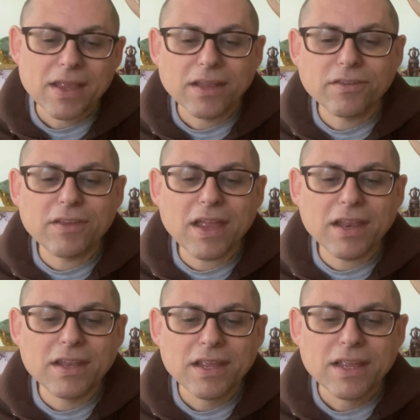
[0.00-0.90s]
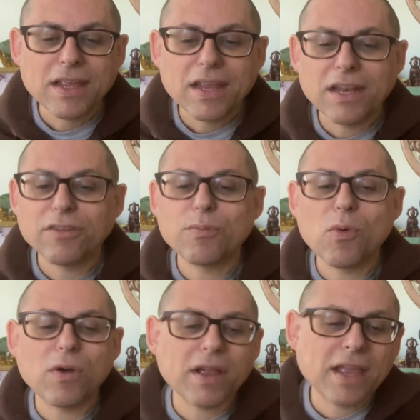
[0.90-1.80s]
Instead, it is
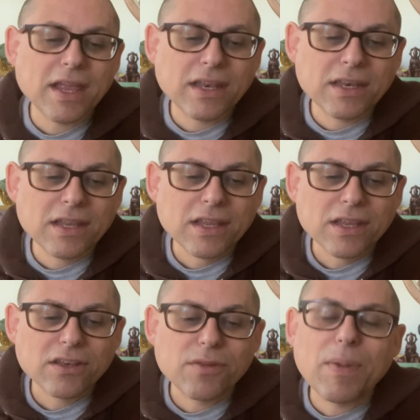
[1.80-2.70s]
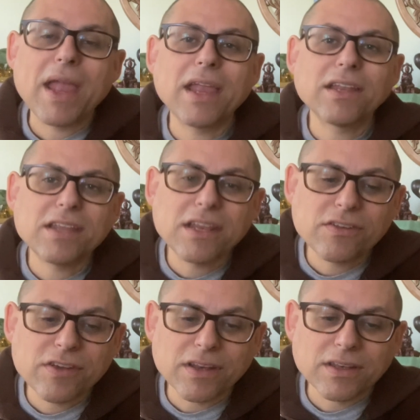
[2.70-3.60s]
more akin to paying
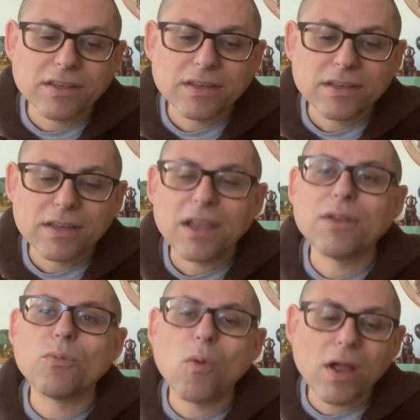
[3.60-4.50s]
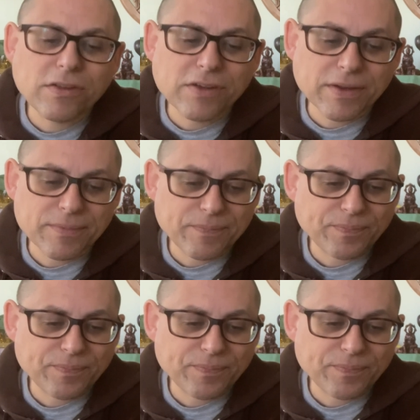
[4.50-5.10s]
attention and watching.